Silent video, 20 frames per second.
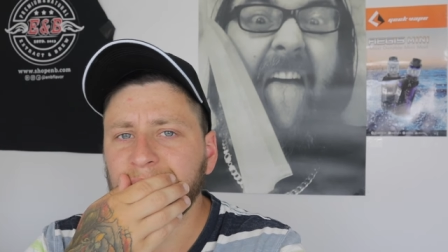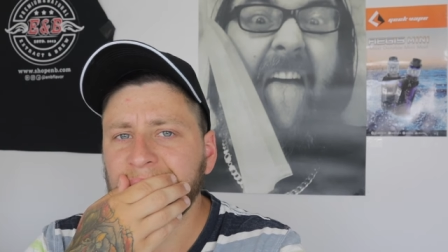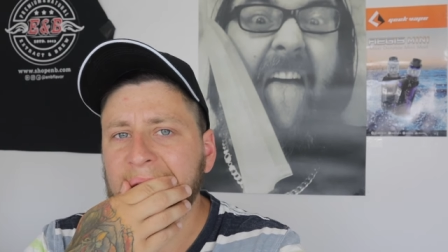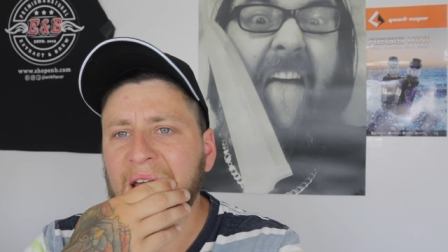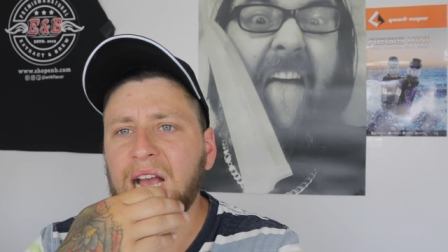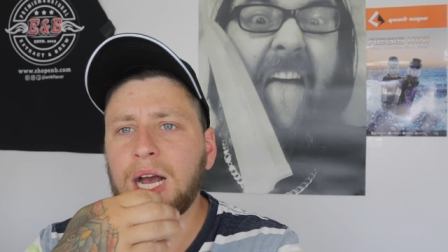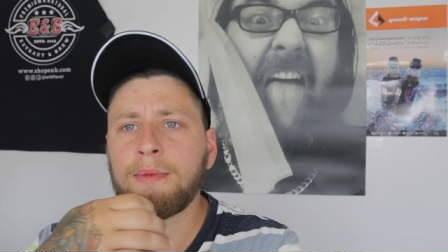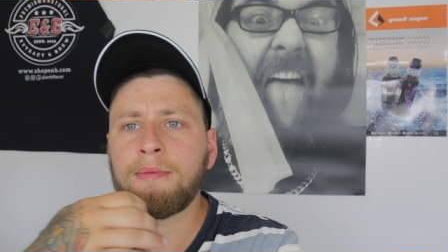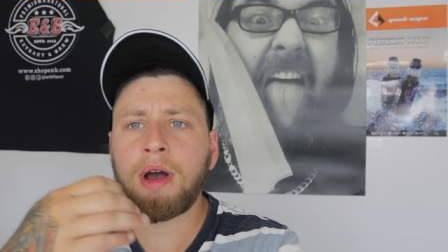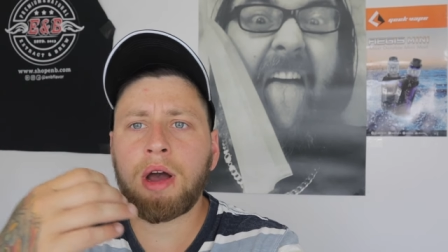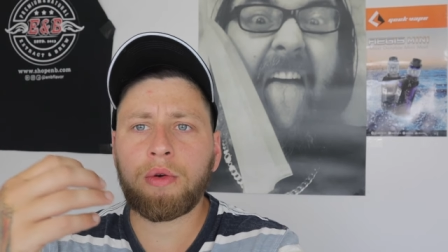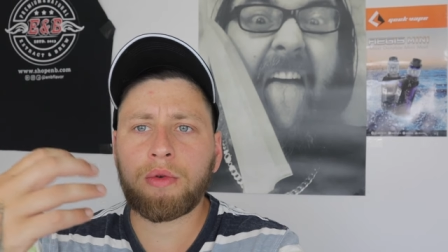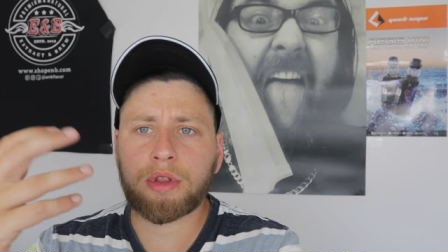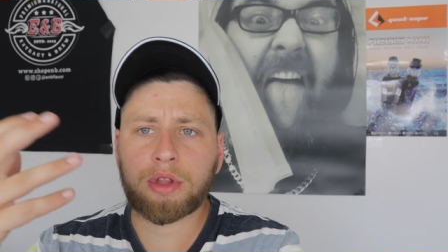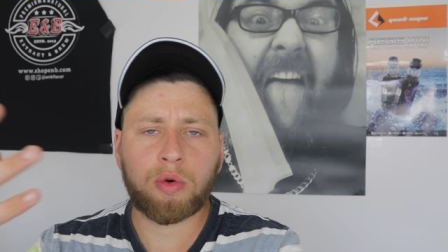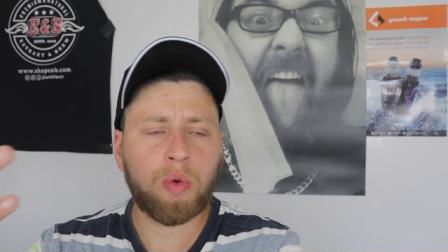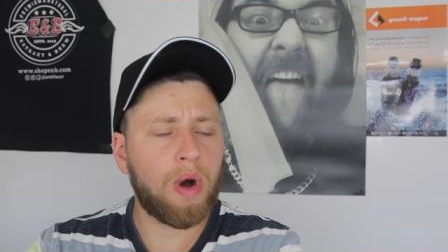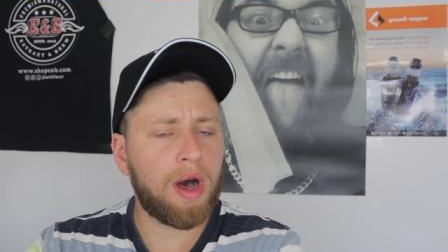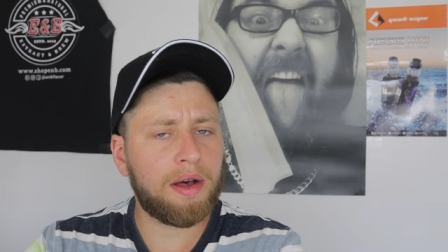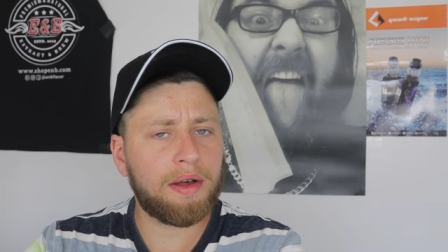They come out
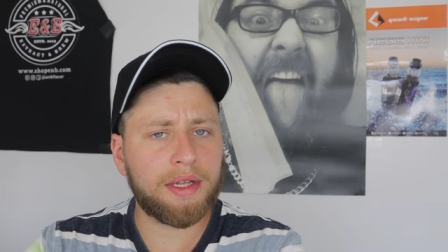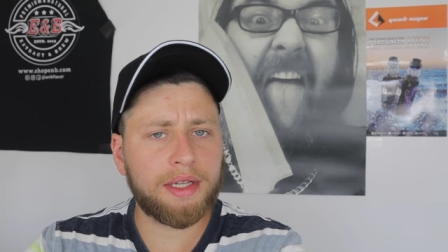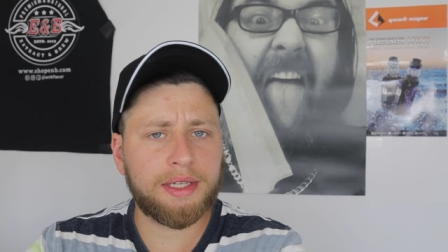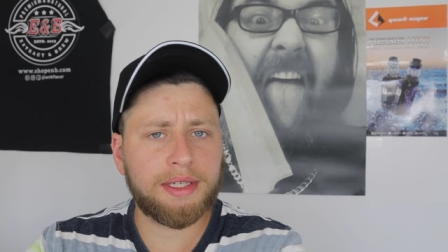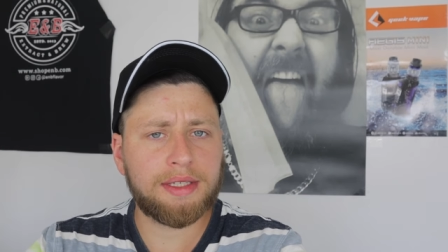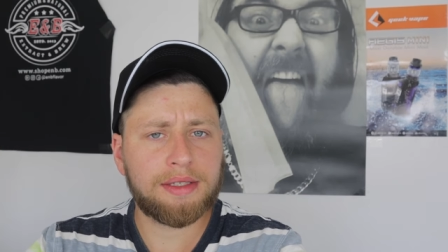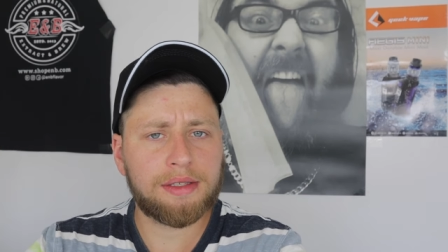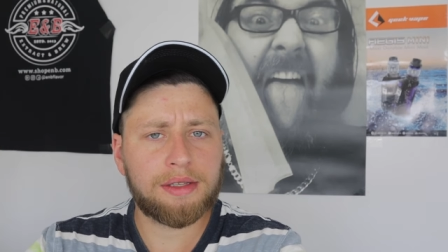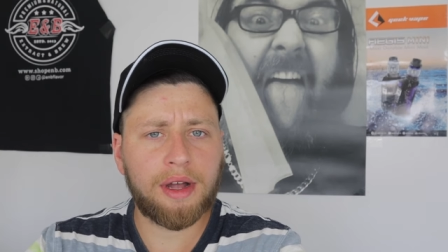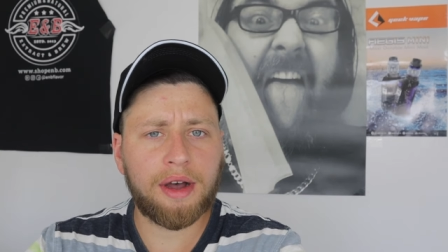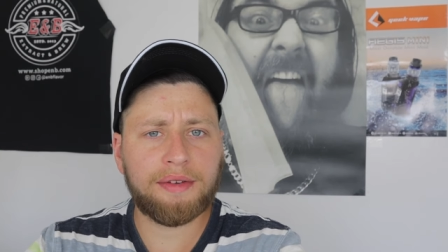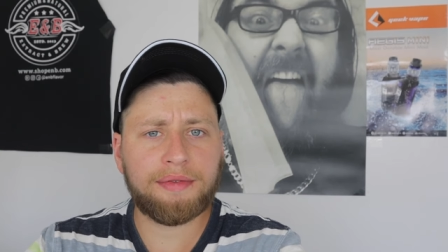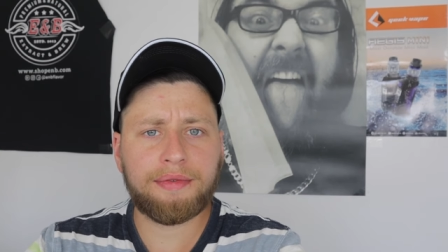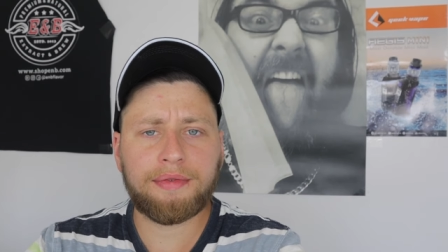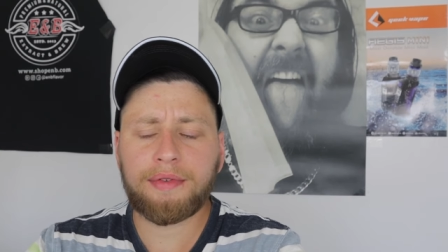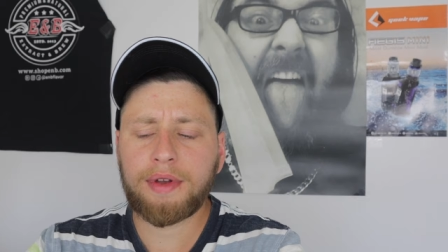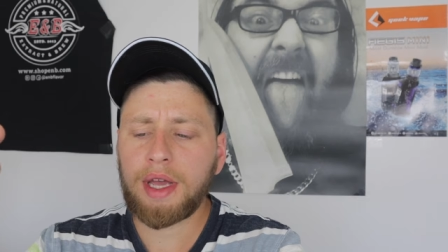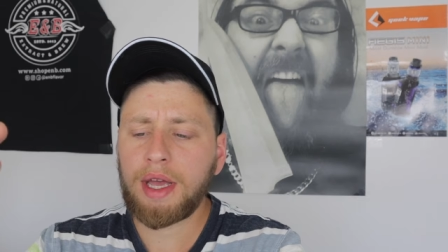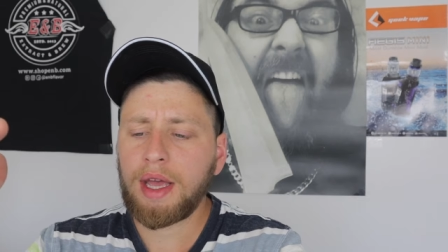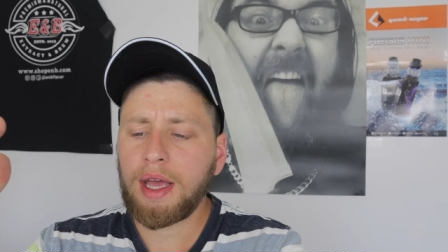with quality
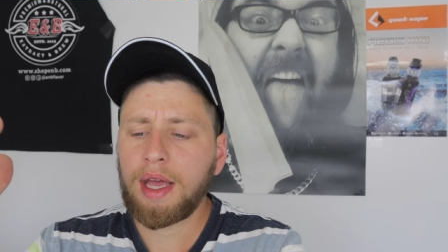stuff